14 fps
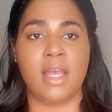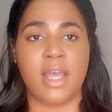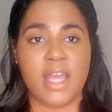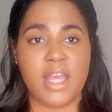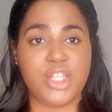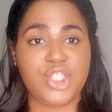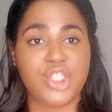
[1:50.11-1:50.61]

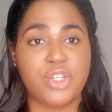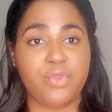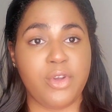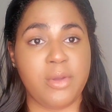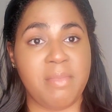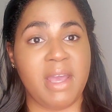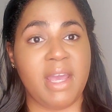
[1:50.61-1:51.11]
it should
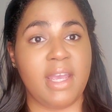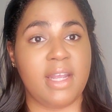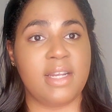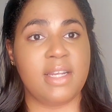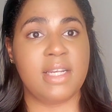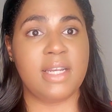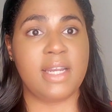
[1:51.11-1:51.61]

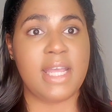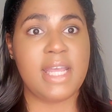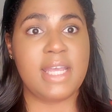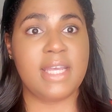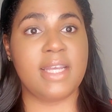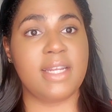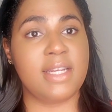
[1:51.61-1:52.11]
remain
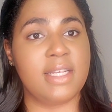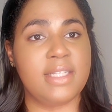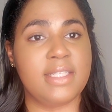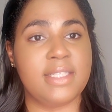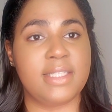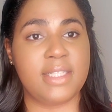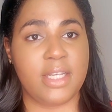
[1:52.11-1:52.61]
in
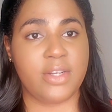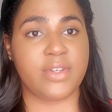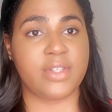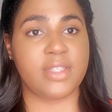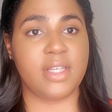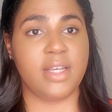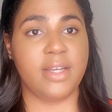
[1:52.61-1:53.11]

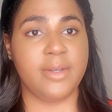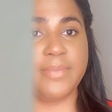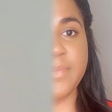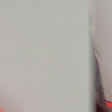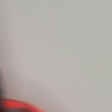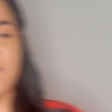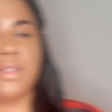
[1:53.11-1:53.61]
secrecy.
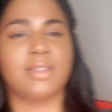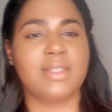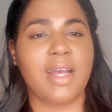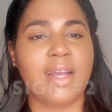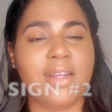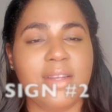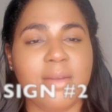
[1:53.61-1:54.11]

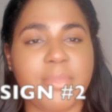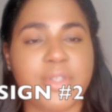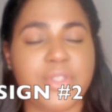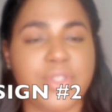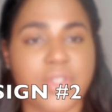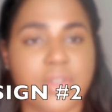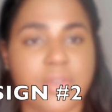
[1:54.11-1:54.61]
Sign number
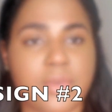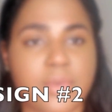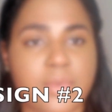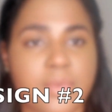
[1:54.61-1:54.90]
2,